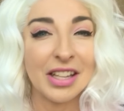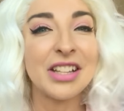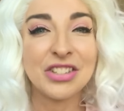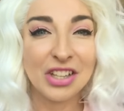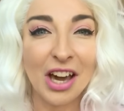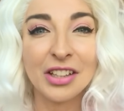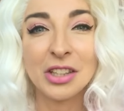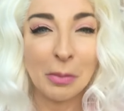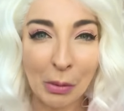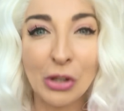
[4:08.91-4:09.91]
let's
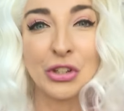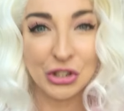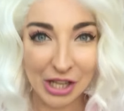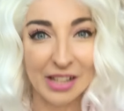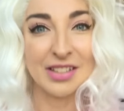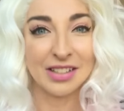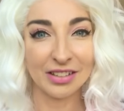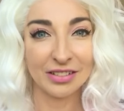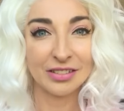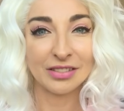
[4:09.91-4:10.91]
cut the bullshit.
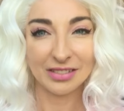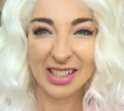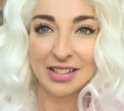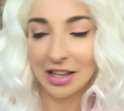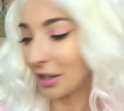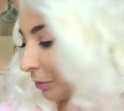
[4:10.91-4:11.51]
Let's cut